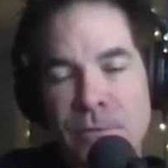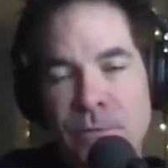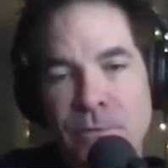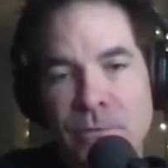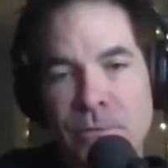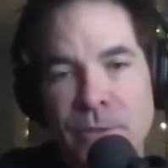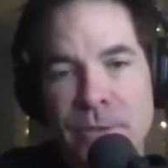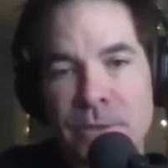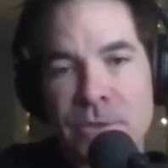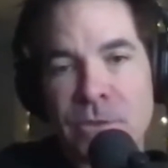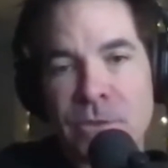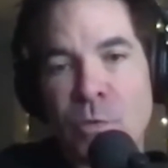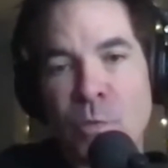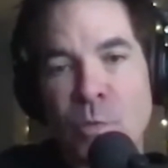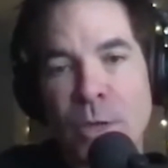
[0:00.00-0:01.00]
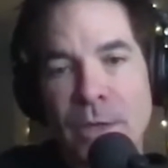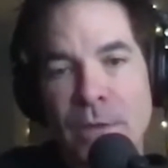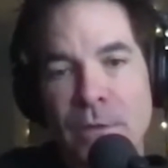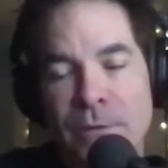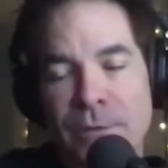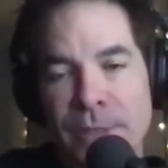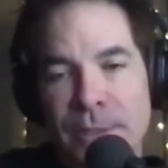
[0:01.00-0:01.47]
went so
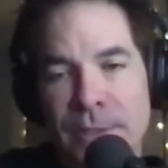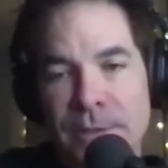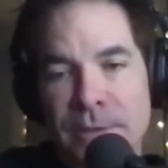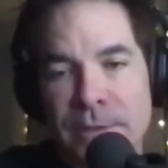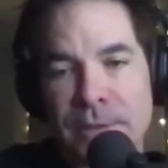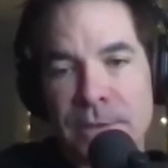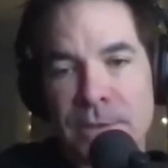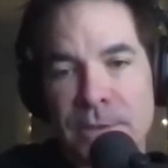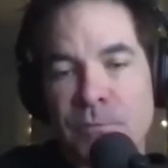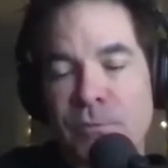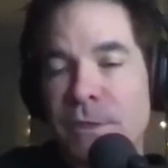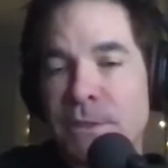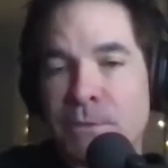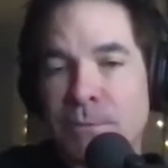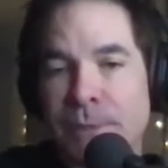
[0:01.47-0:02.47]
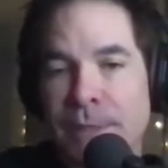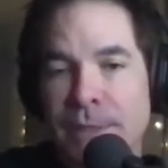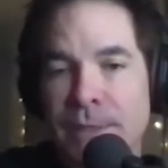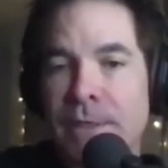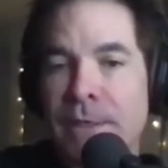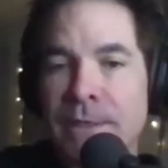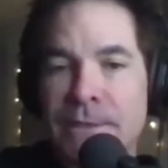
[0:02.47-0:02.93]
well that some friends of mine
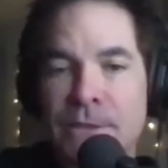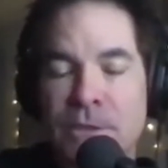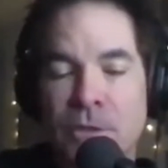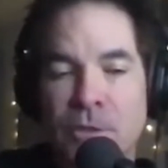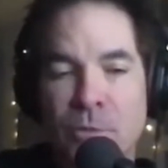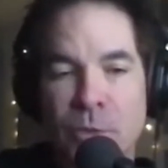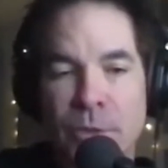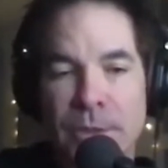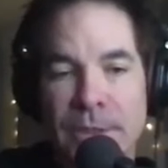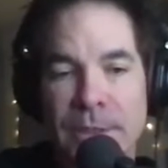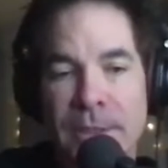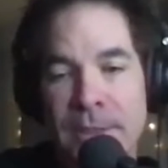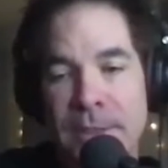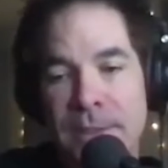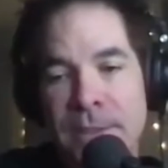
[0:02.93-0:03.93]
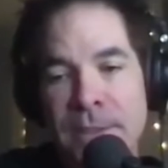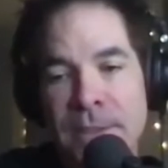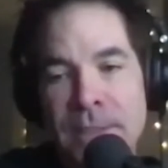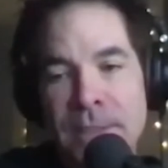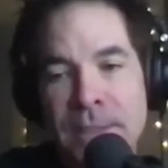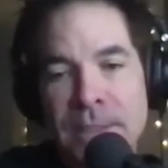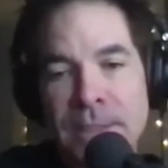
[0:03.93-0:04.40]
at Costco were like, hey,
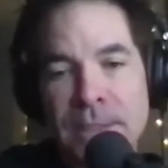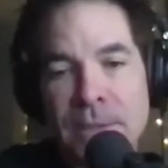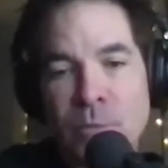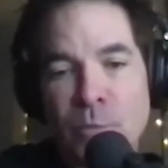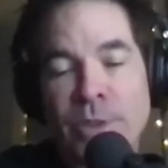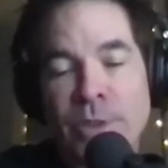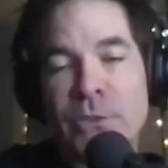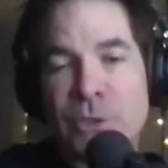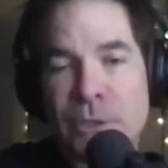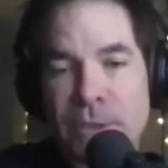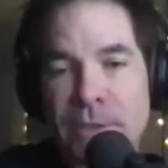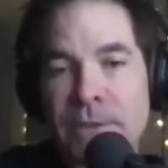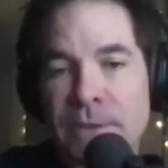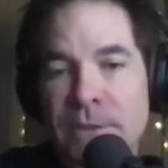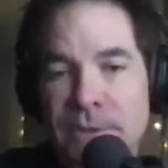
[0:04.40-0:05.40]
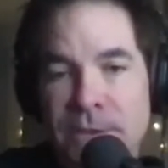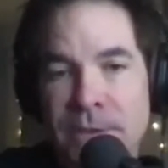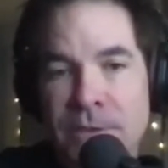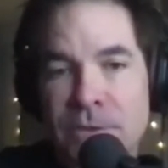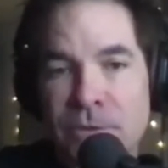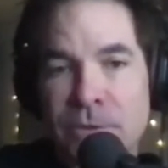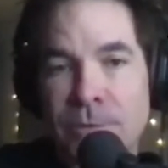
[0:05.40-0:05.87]
we should get this
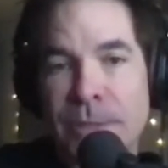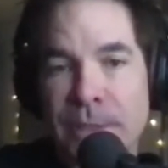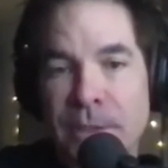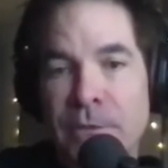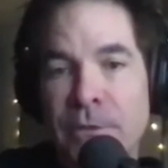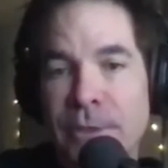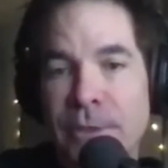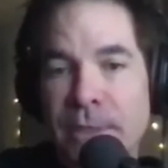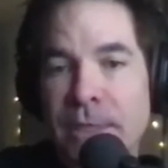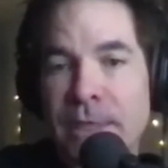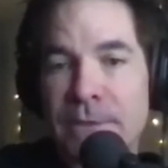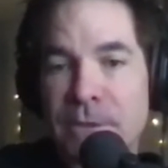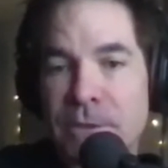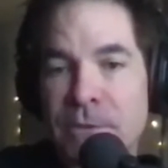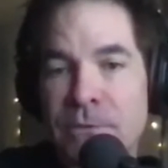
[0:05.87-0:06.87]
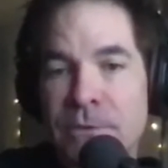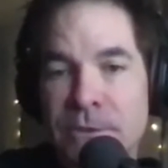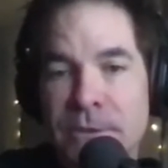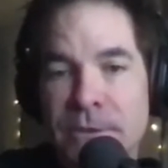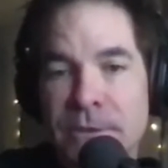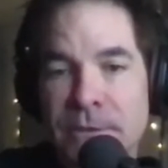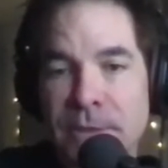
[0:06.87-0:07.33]
into the Bay Area Costco's
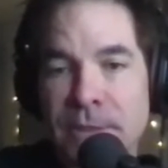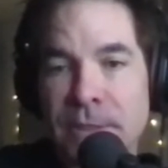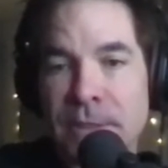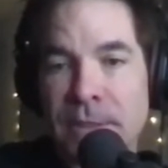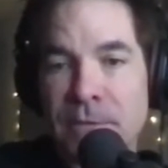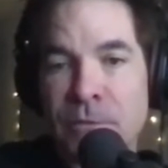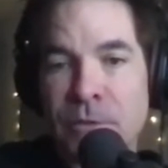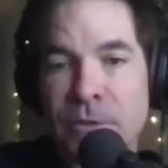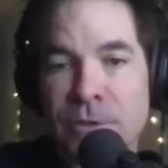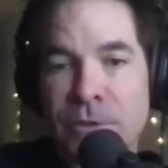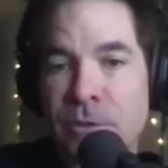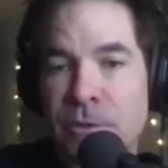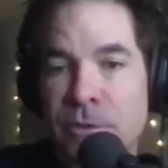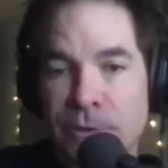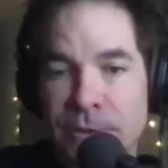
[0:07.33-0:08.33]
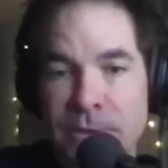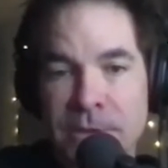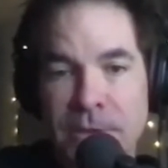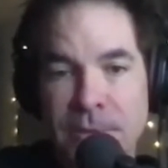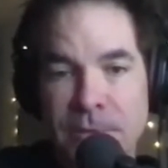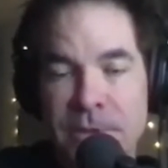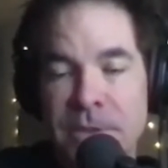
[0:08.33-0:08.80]
and really turn
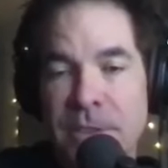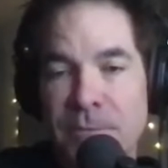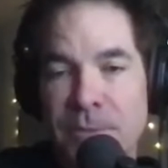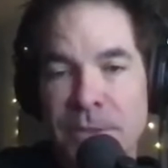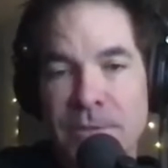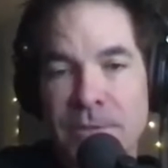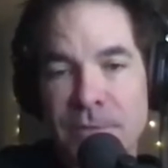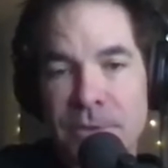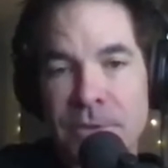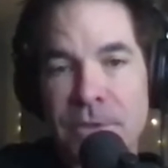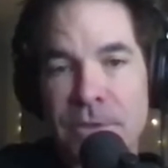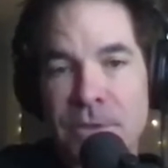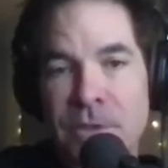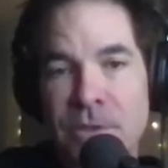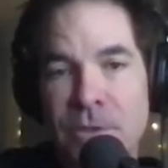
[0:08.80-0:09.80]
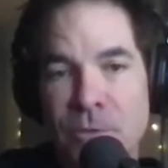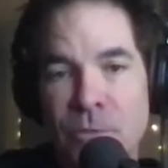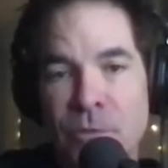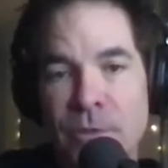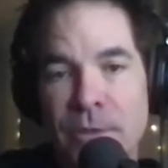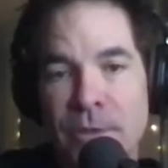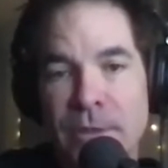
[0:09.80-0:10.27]
Save Me San
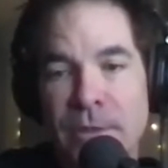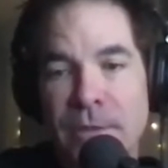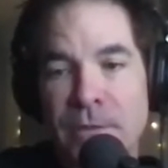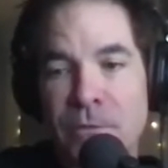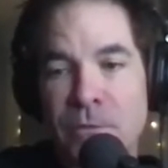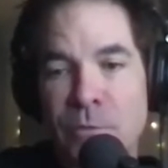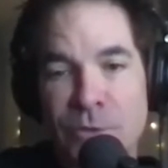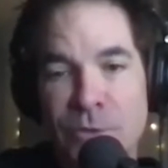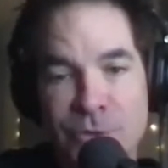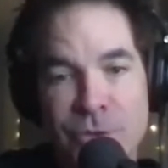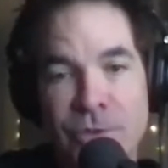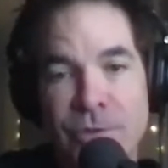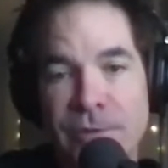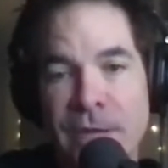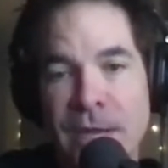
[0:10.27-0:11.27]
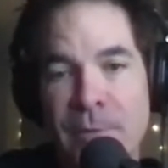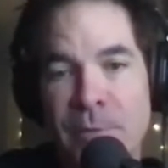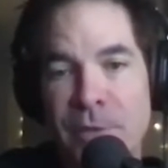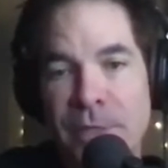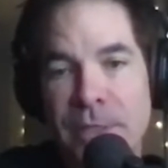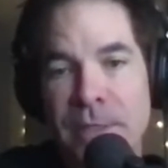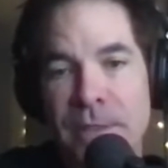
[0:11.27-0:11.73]
Francisco Reserve
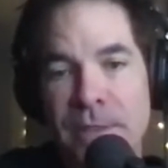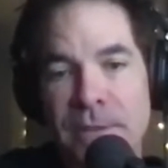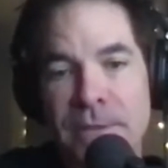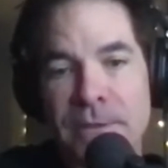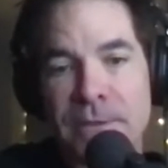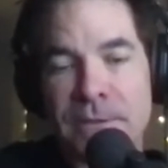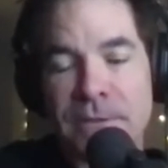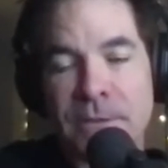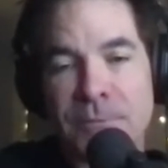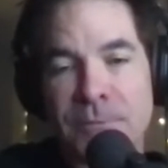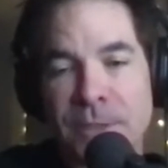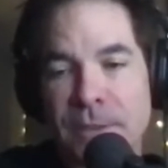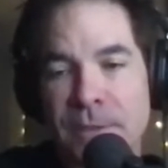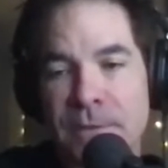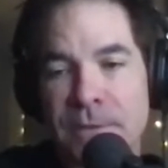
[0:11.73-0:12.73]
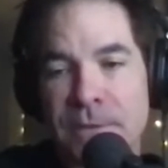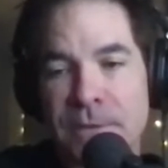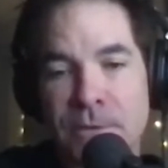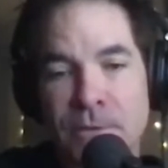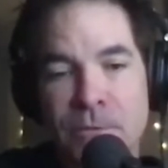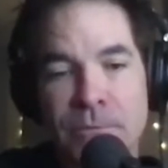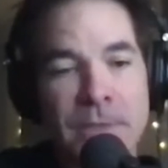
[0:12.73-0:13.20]
Cabernet into something. And
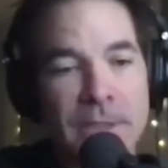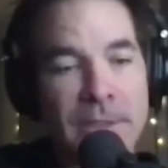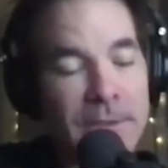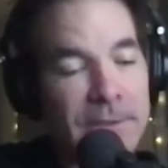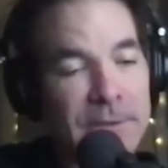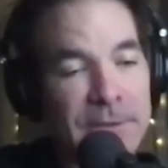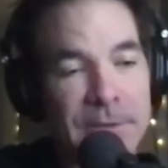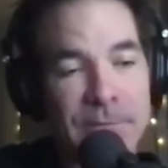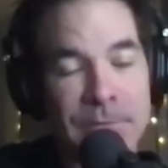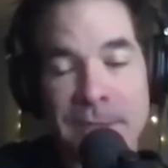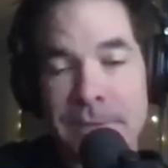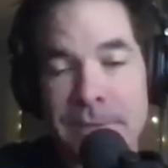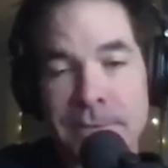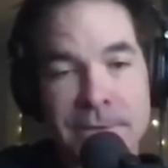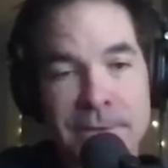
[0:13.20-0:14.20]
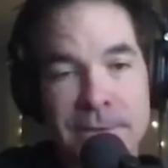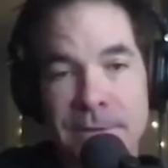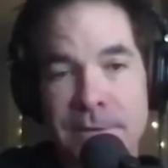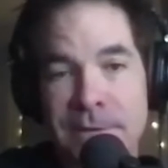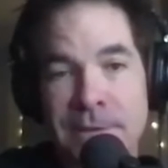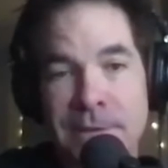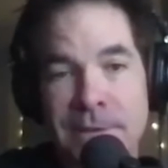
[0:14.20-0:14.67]
so I said, that
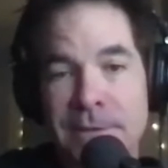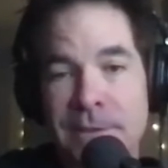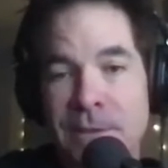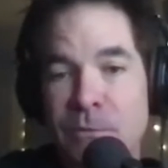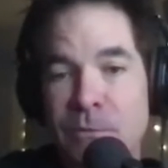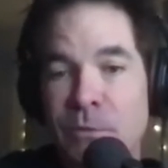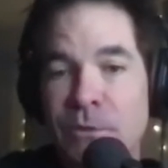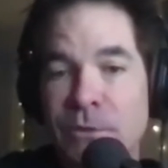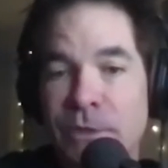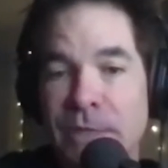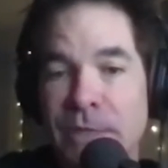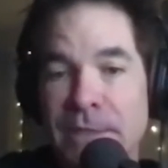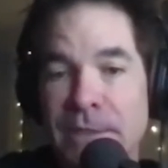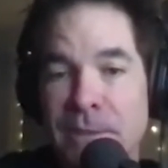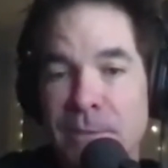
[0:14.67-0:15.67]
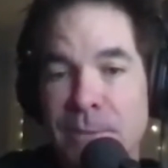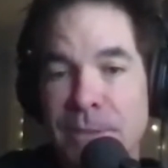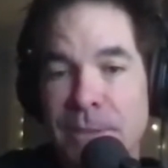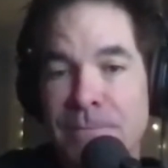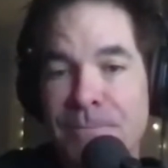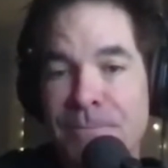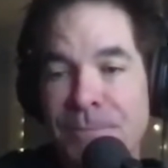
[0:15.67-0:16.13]
sounds like a real good idea to
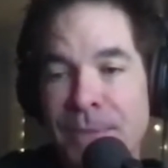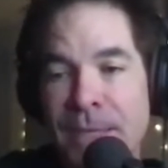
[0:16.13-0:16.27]
me.